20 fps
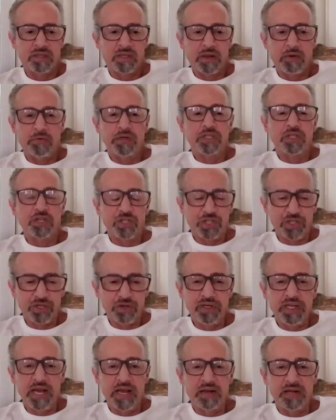They were to
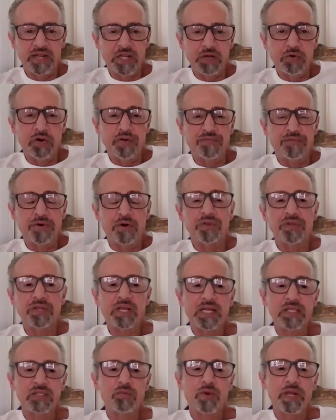shoot down a UFO
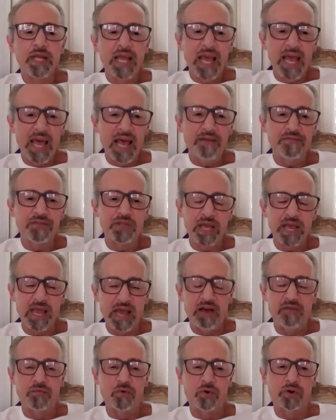because we have to
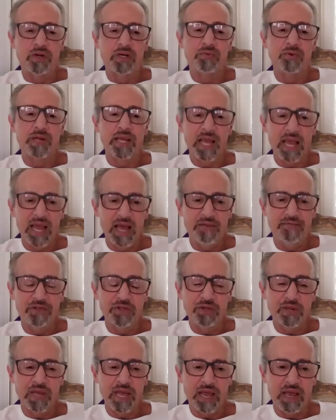have one. We have
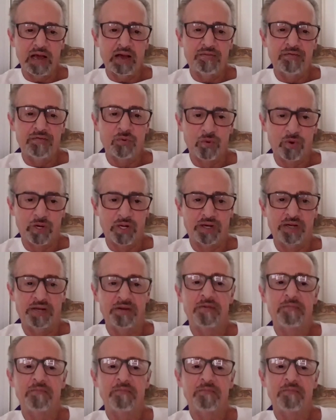to have one.